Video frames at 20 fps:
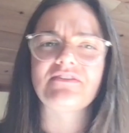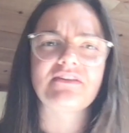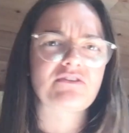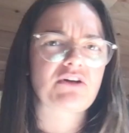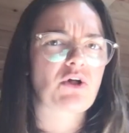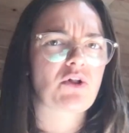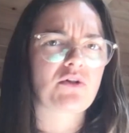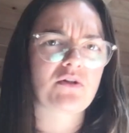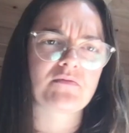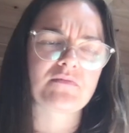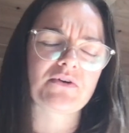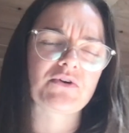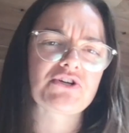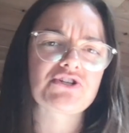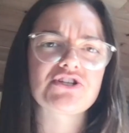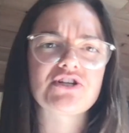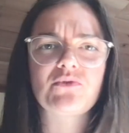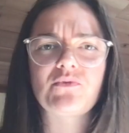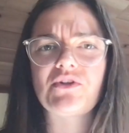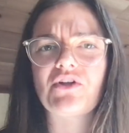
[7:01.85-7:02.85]
the
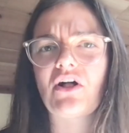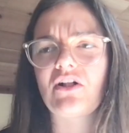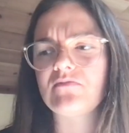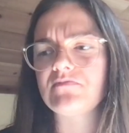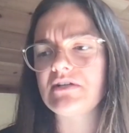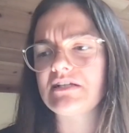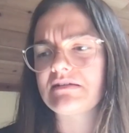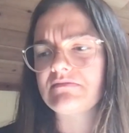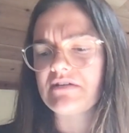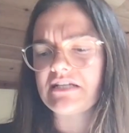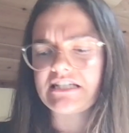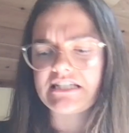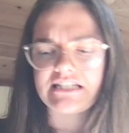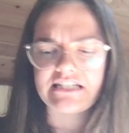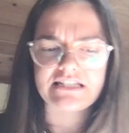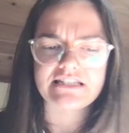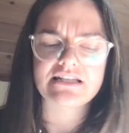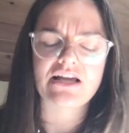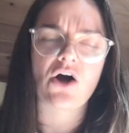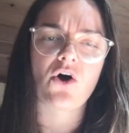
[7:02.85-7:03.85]
collaboration with All
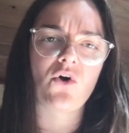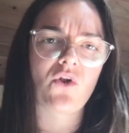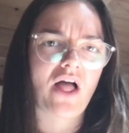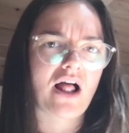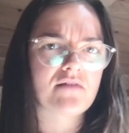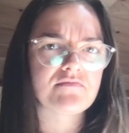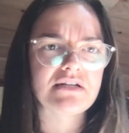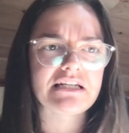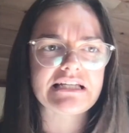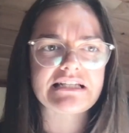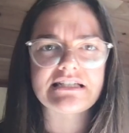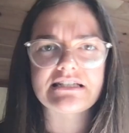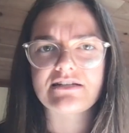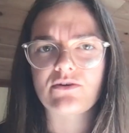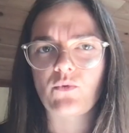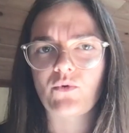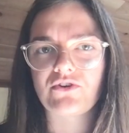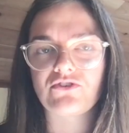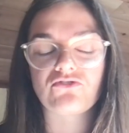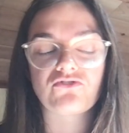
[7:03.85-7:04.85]
Abilities
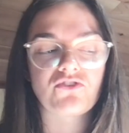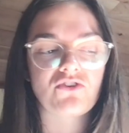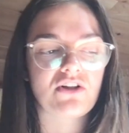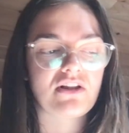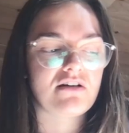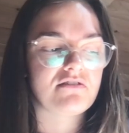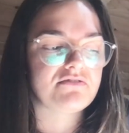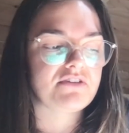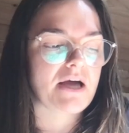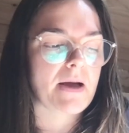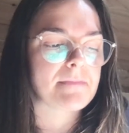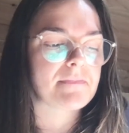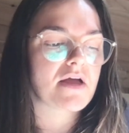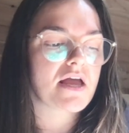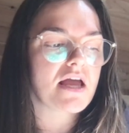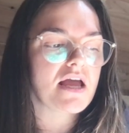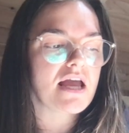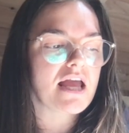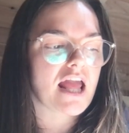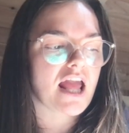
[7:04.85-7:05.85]
are wonderful, I love
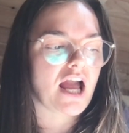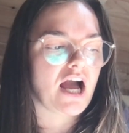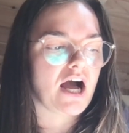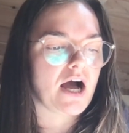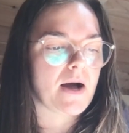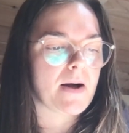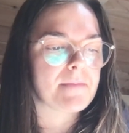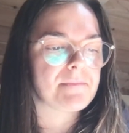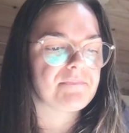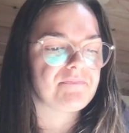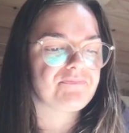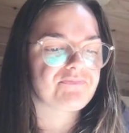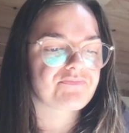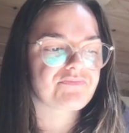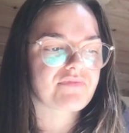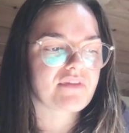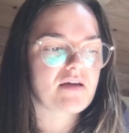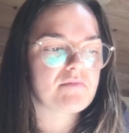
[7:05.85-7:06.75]
them.